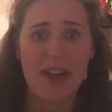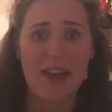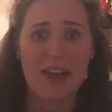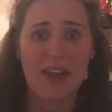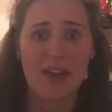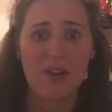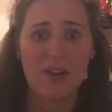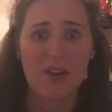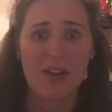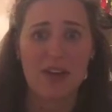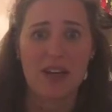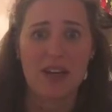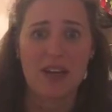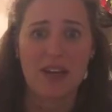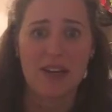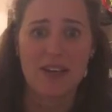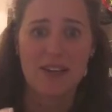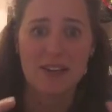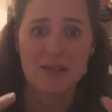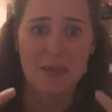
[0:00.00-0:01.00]
I can't read
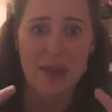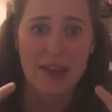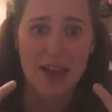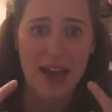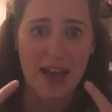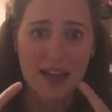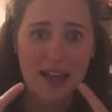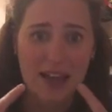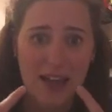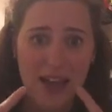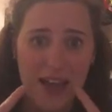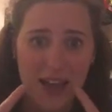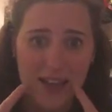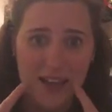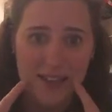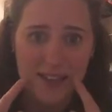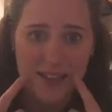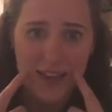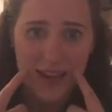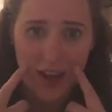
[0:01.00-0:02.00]
it because my
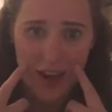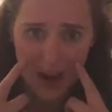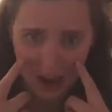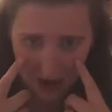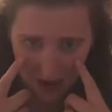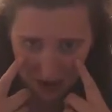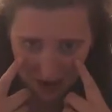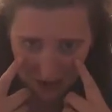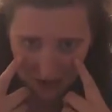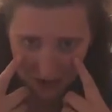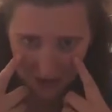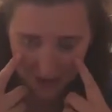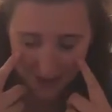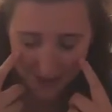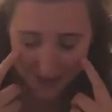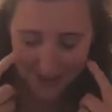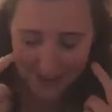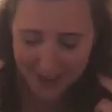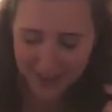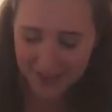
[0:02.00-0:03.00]
contacts are
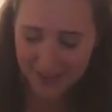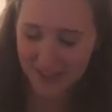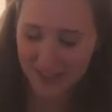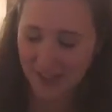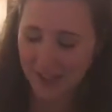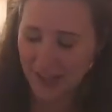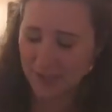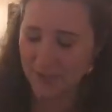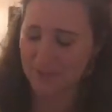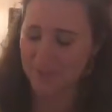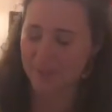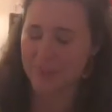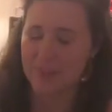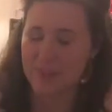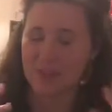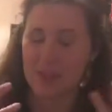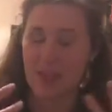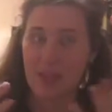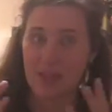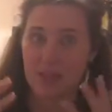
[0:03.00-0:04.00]

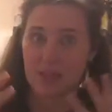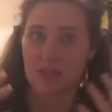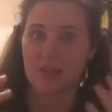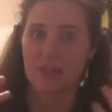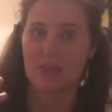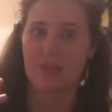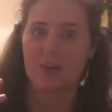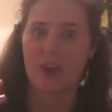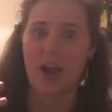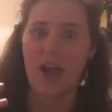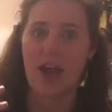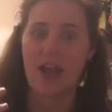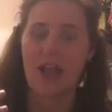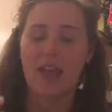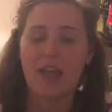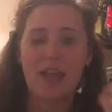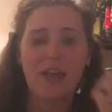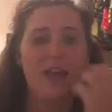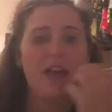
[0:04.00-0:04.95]
sadly really dry.